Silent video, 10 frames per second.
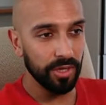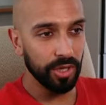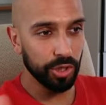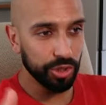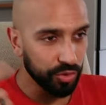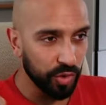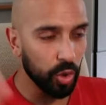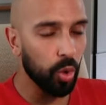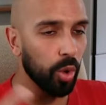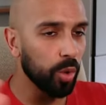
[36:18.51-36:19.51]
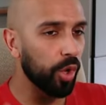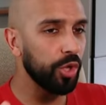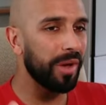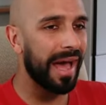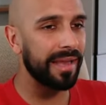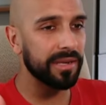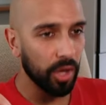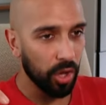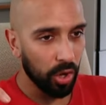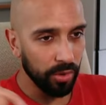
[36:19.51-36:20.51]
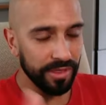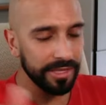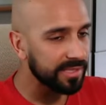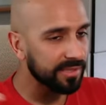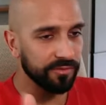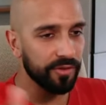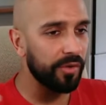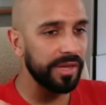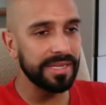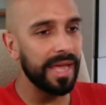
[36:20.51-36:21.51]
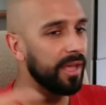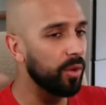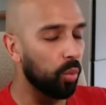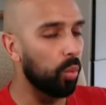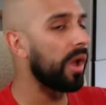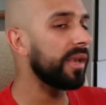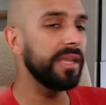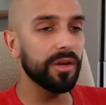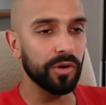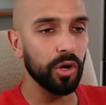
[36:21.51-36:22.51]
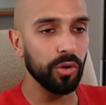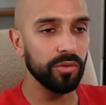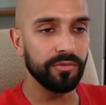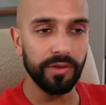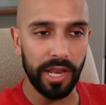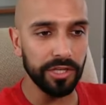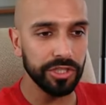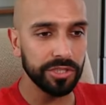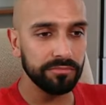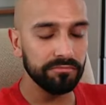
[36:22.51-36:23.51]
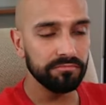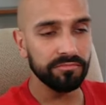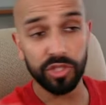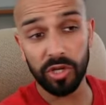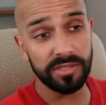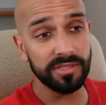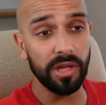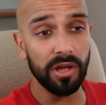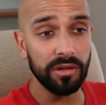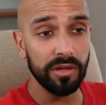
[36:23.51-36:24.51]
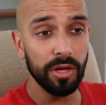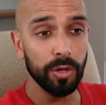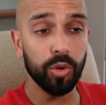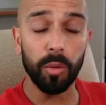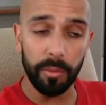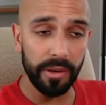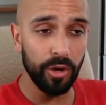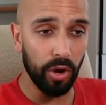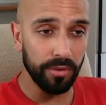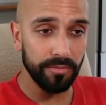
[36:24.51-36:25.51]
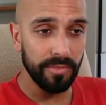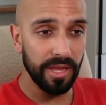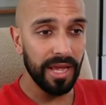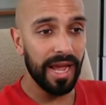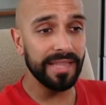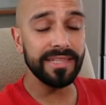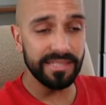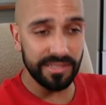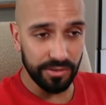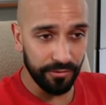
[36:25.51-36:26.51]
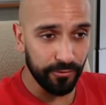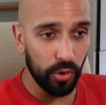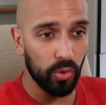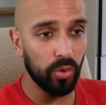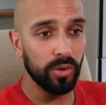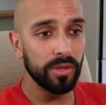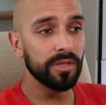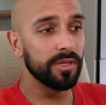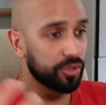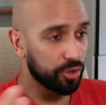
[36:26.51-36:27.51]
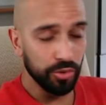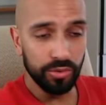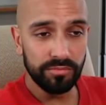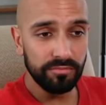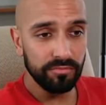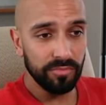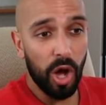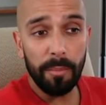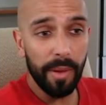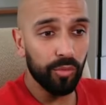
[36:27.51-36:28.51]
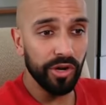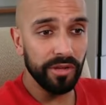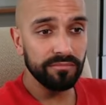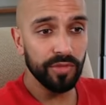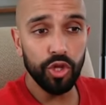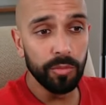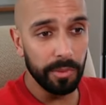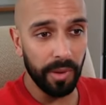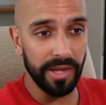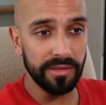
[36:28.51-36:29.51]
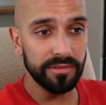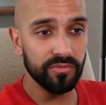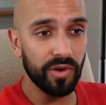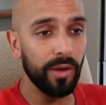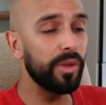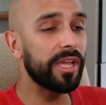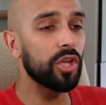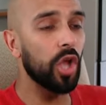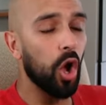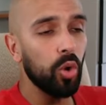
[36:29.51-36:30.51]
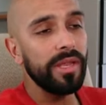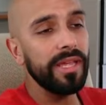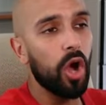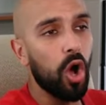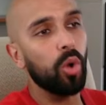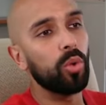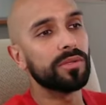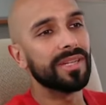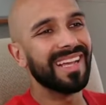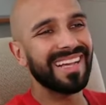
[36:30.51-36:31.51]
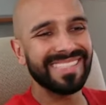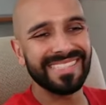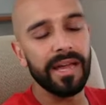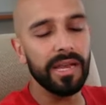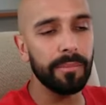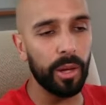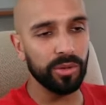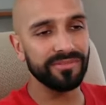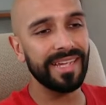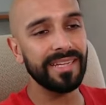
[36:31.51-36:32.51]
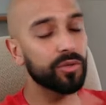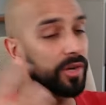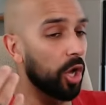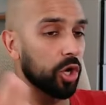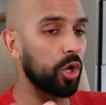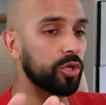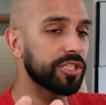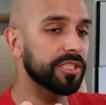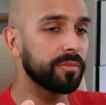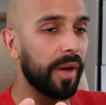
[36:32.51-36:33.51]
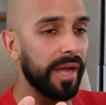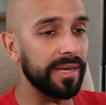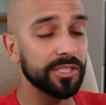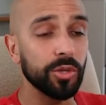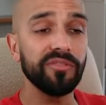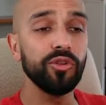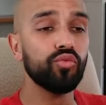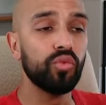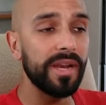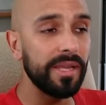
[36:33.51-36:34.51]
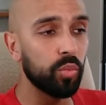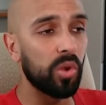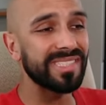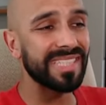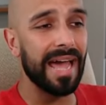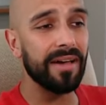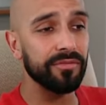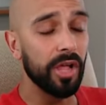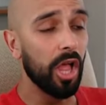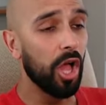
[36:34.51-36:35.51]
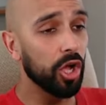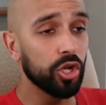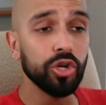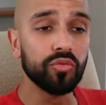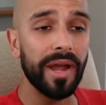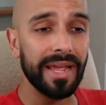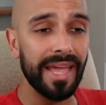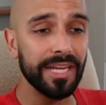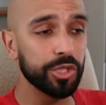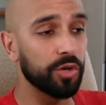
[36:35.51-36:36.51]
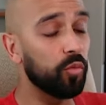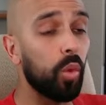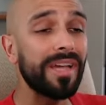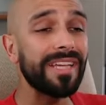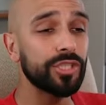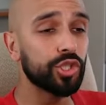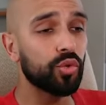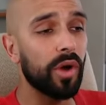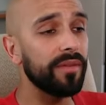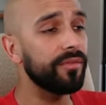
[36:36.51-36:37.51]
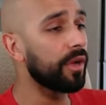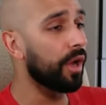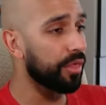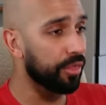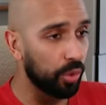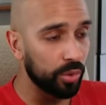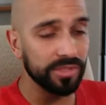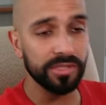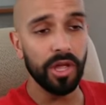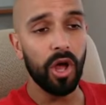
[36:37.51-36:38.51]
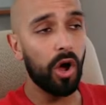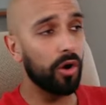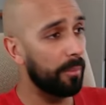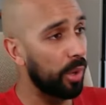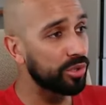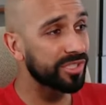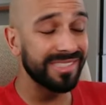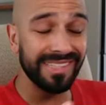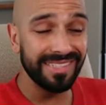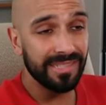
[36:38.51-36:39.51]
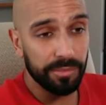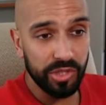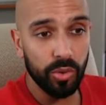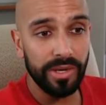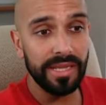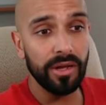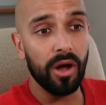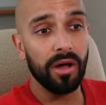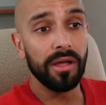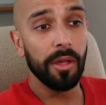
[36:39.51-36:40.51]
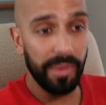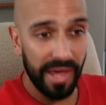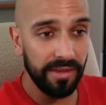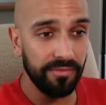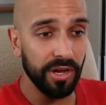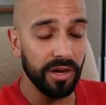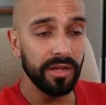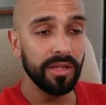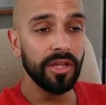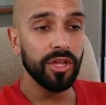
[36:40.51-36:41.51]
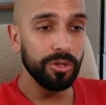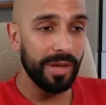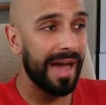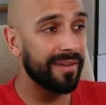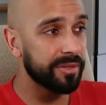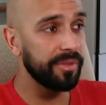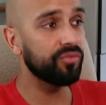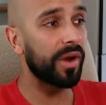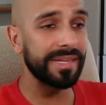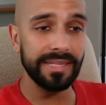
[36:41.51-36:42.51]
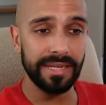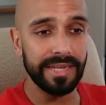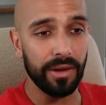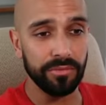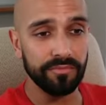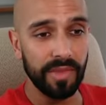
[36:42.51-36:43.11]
Could you recall what you had on this very day 1 year ago for lunch? Chances are probably not. And this is the flaw to our memory, the human mind, right? We can only hold a certain amount of data in our conscious mind. And so if you really want to have a good recollection of what is driving our thoughts, our emotions, and subsequently our behavior, you have to be writing it down.